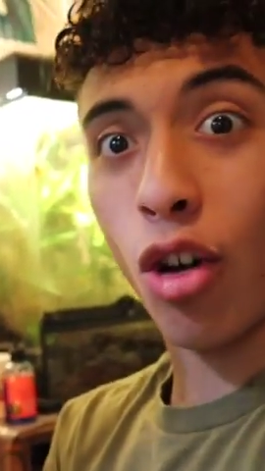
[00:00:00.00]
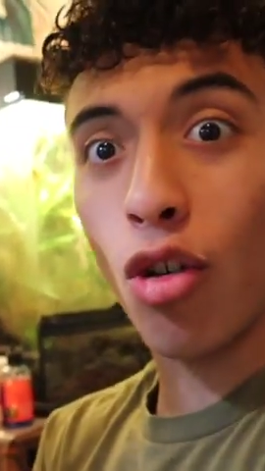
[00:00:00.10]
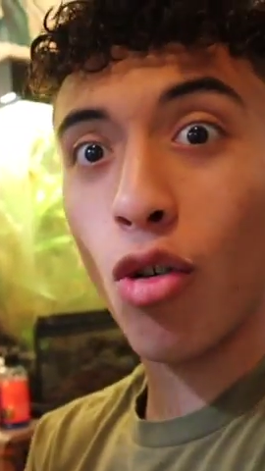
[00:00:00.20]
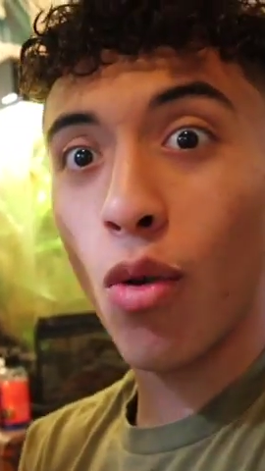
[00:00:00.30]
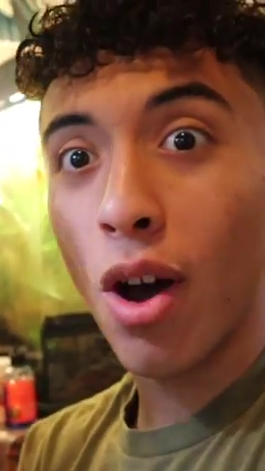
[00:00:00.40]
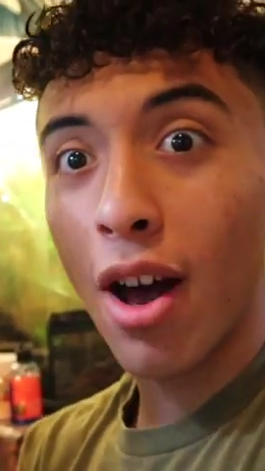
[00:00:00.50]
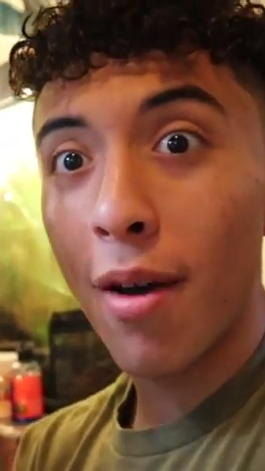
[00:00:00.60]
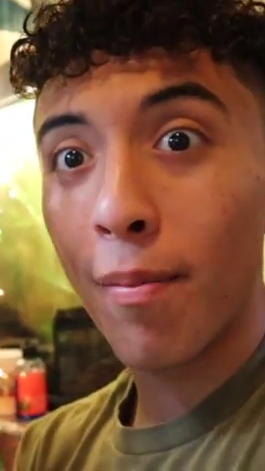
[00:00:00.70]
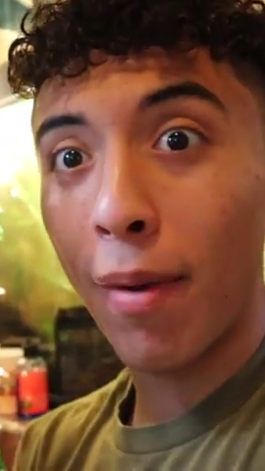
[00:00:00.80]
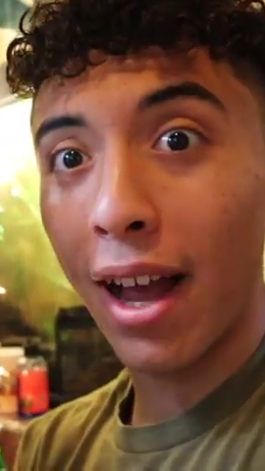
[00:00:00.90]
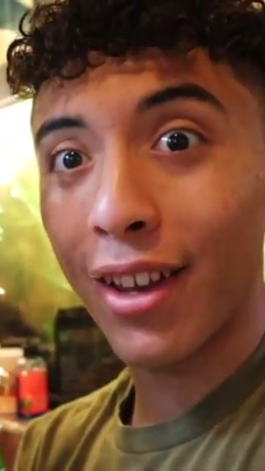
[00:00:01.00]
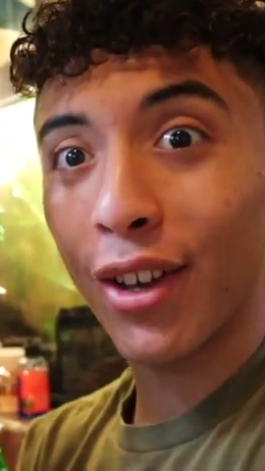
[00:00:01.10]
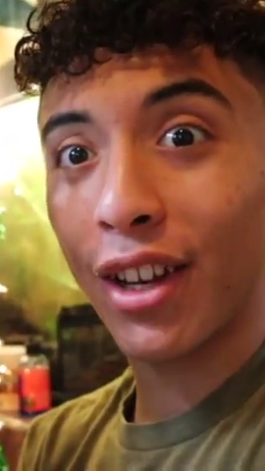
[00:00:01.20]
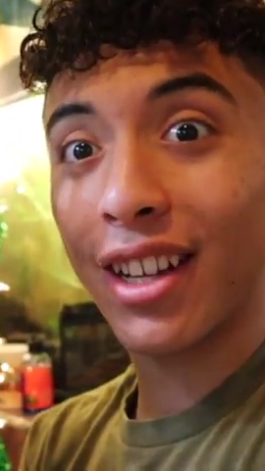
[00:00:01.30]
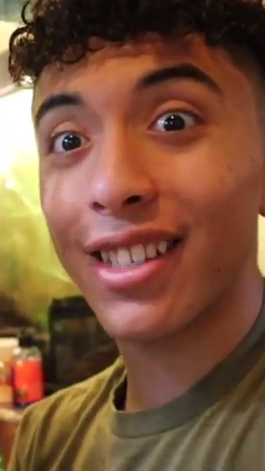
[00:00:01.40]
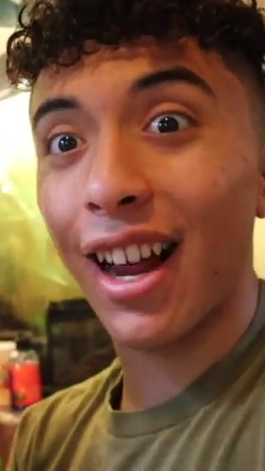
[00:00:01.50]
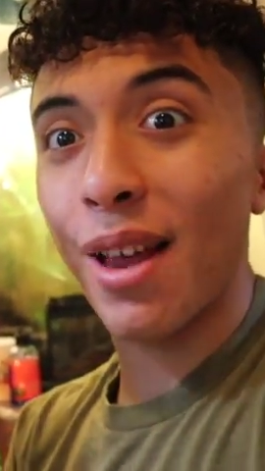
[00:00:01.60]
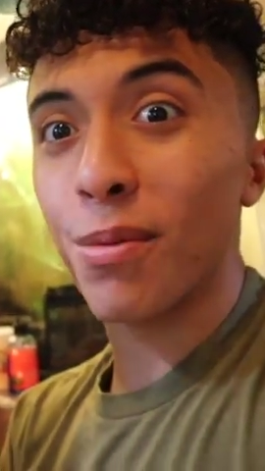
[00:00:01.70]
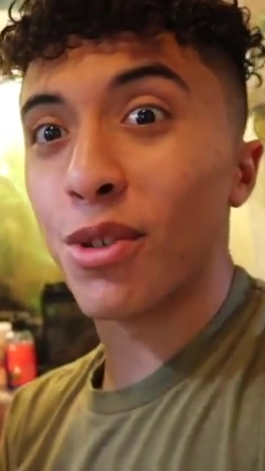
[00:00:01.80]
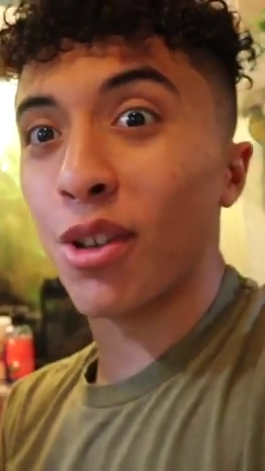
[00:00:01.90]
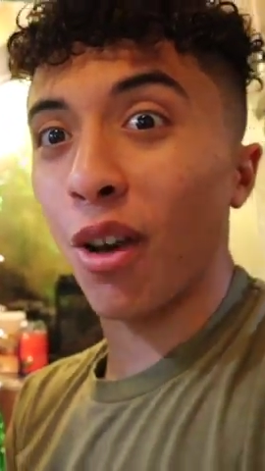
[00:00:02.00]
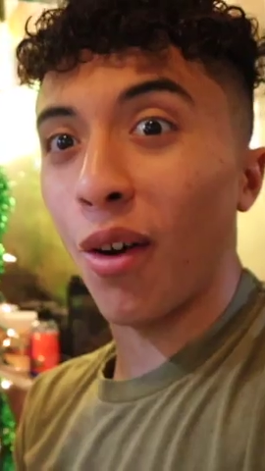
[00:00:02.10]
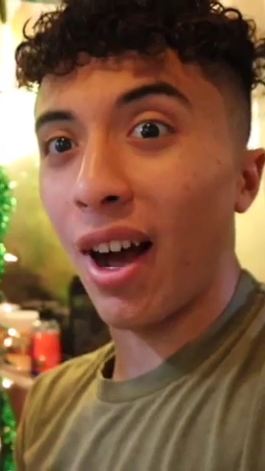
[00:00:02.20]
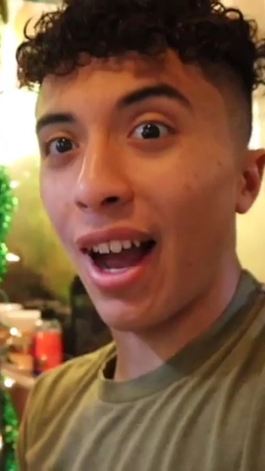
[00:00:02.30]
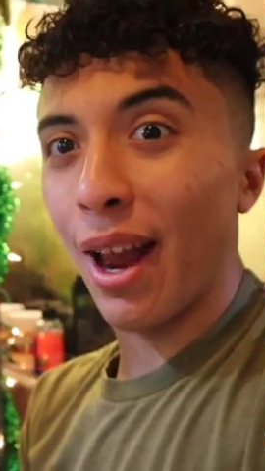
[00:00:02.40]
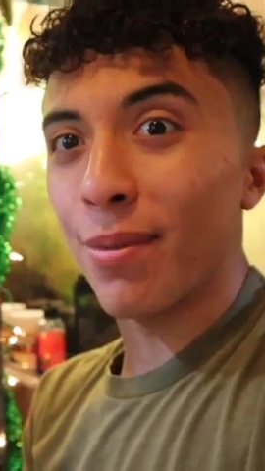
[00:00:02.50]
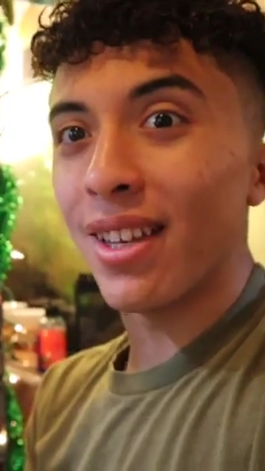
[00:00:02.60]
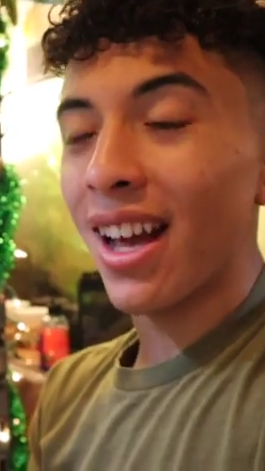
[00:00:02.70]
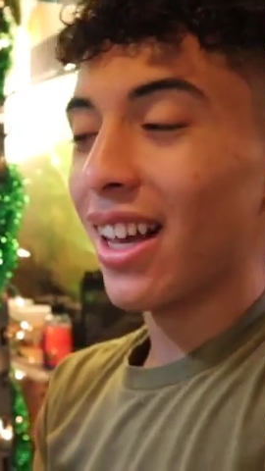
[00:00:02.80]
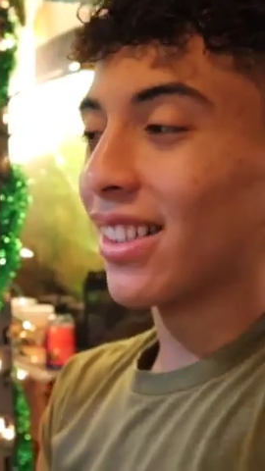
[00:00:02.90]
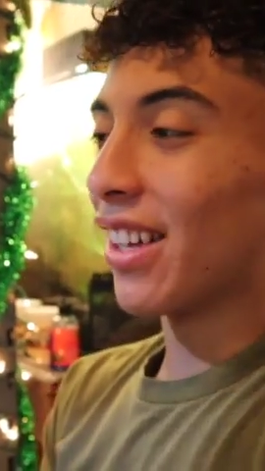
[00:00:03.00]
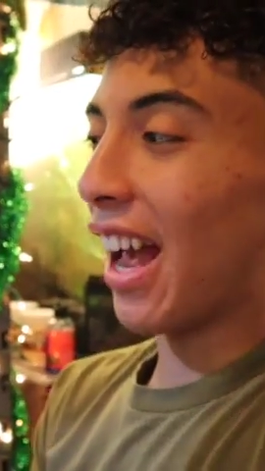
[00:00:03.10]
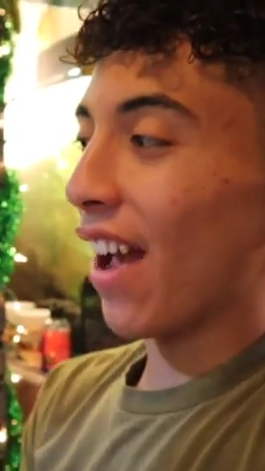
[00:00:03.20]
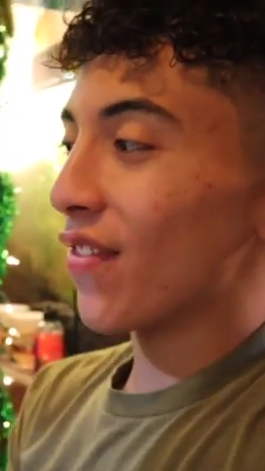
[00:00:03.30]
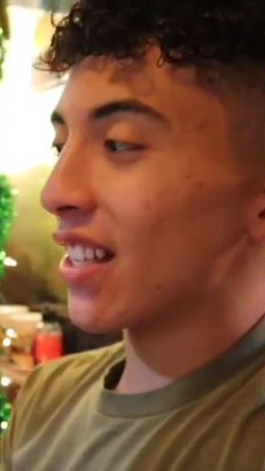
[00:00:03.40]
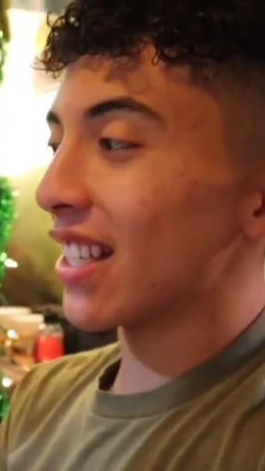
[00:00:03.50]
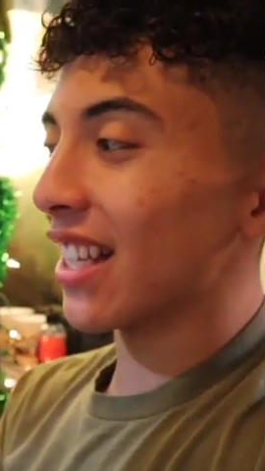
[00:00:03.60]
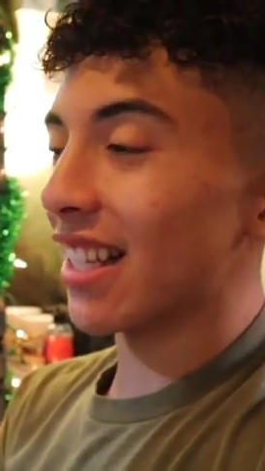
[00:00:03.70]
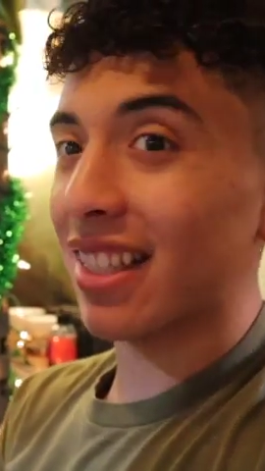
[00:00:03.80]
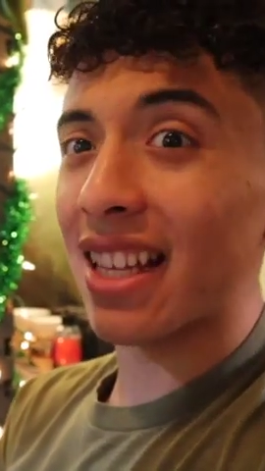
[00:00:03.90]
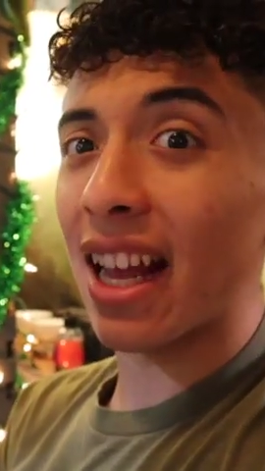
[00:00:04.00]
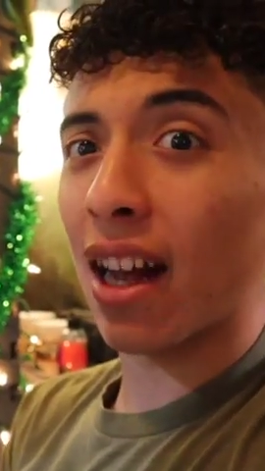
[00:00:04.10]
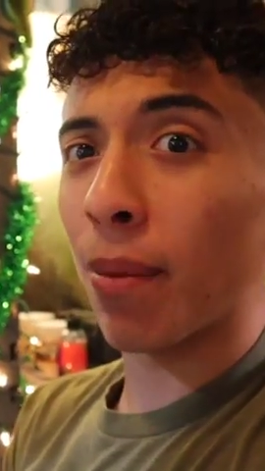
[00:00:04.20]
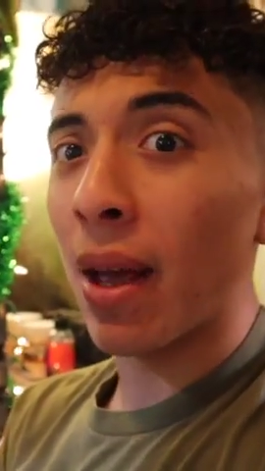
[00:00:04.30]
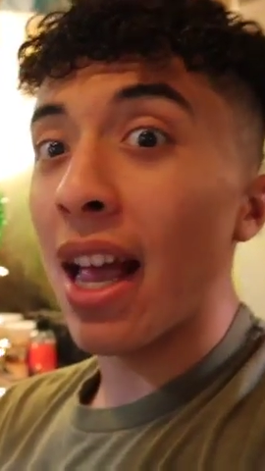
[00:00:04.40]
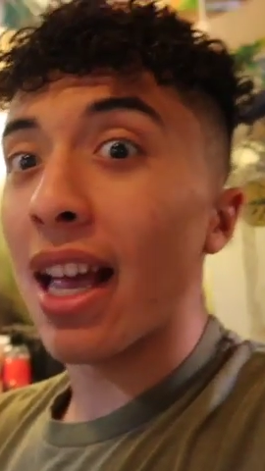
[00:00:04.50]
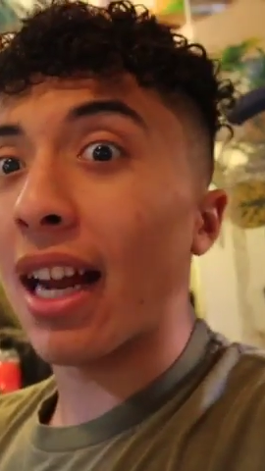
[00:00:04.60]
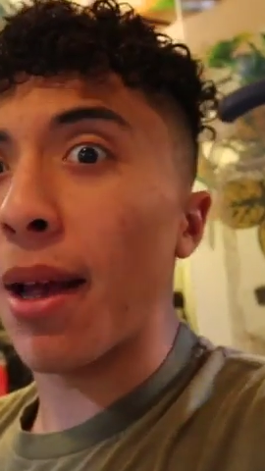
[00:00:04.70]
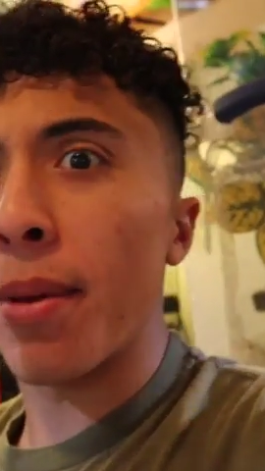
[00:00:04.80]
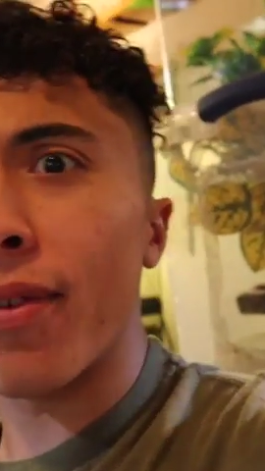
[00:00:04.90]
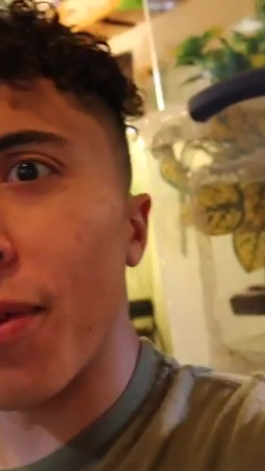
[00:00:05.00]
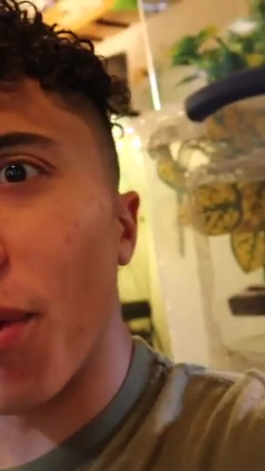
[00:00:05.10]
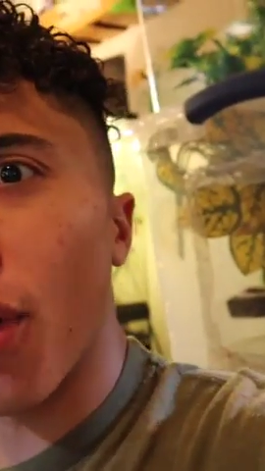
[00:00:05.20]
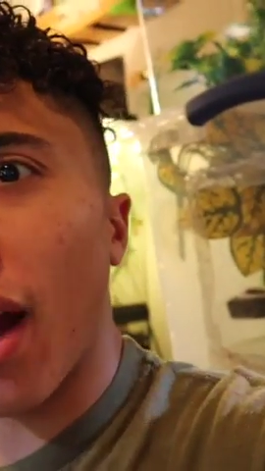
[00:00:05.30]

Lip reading: Oh my goodness, I am so hyped to have this thing set up, and I am even more